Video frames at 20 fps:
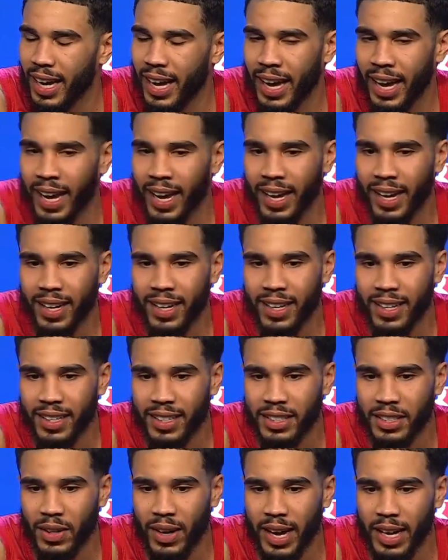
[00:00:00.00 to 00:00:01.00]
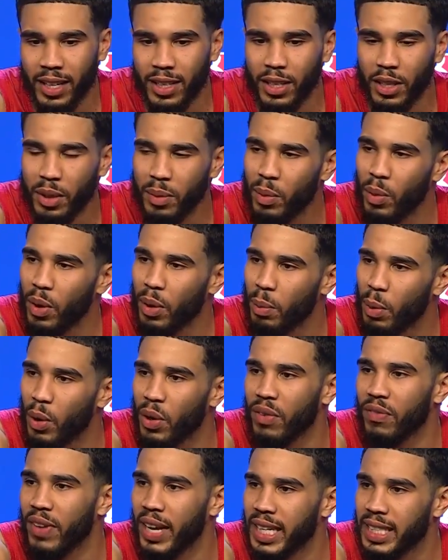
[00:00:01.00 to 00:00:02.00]
And so I had a little more
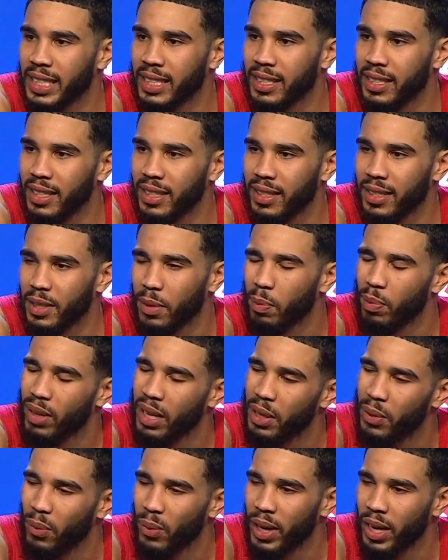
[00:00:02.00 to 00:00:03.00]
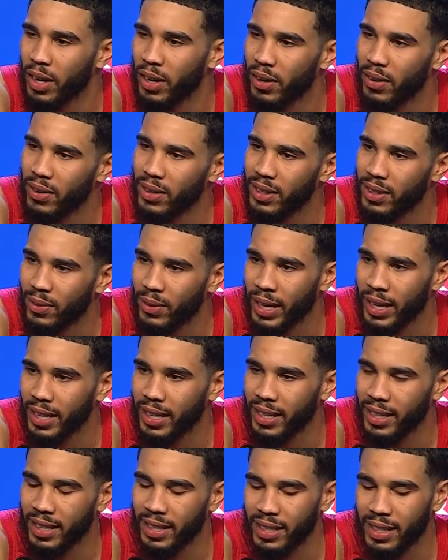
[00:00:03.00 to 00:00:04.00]
motivation to play well, right,
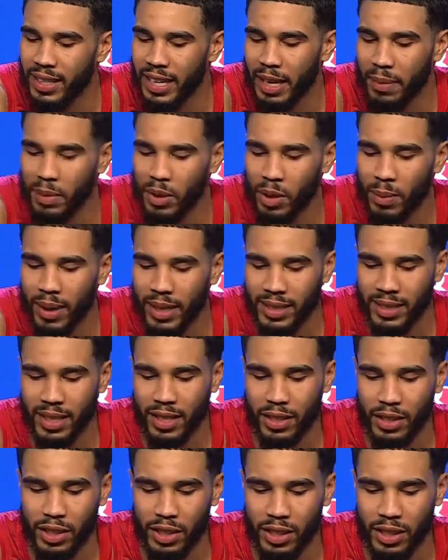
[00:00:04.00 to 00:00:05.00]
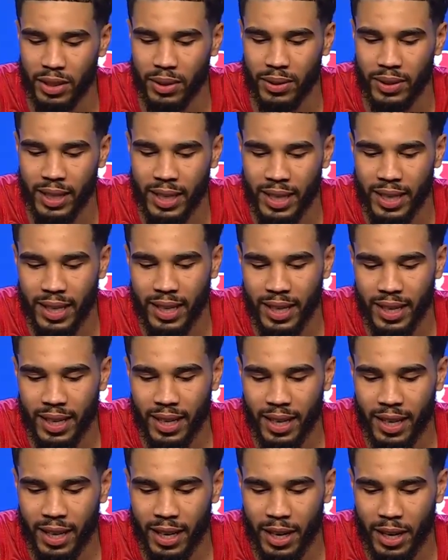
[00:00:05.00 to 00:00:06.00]
in the debut of my signature shoe.
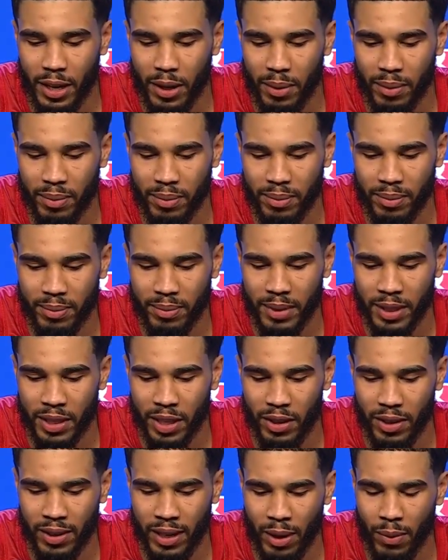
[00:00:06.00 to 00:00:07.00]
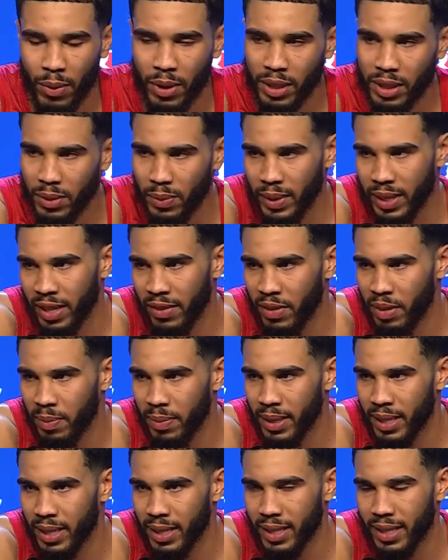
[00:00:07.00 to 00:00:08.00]
You know, I wanted to win
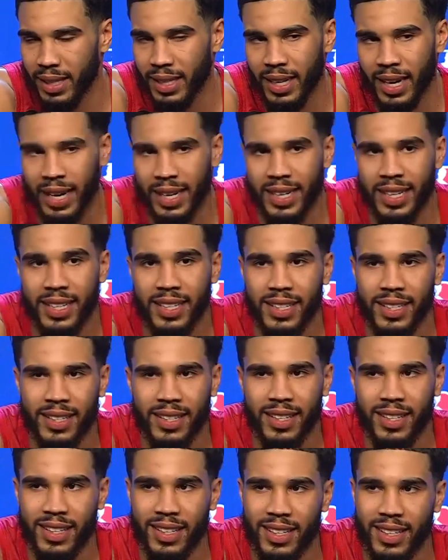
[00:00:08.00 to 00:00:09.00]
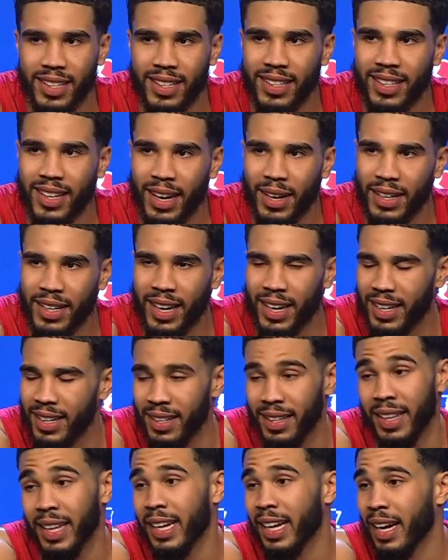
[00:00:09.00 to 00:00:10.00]
MVP. I didn't
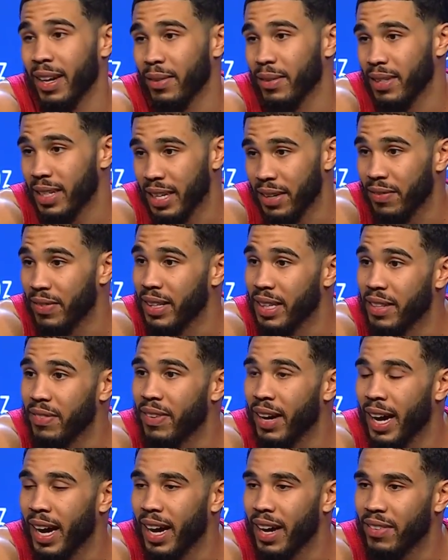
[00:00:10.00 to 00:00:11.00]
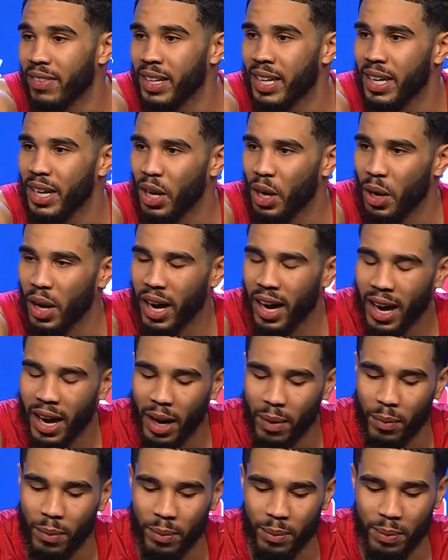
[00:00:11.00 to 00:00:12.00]
think I'd get 55.
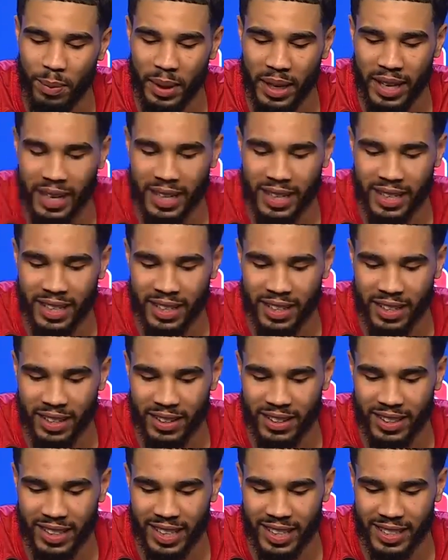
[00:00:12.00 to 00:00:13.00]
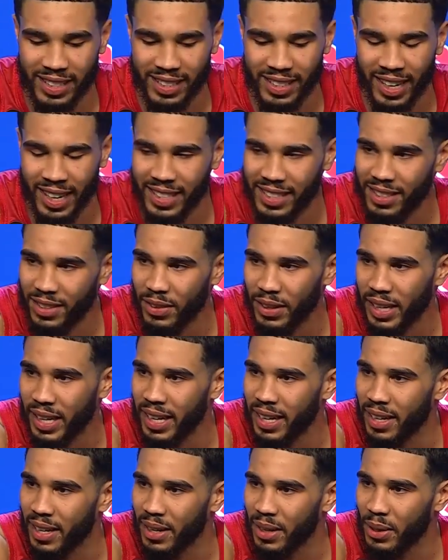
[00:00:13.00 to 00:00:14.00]
But, you know, that's icing on the
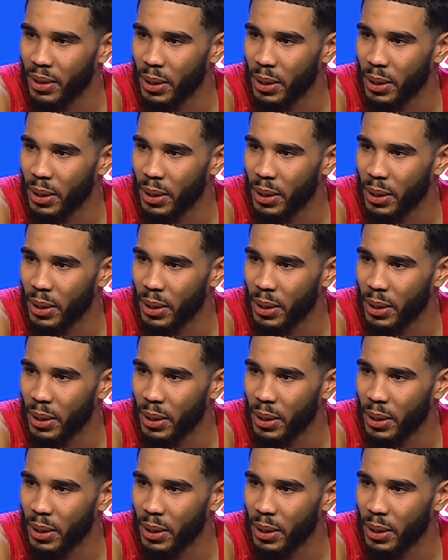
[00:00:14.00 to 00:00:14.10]
cake.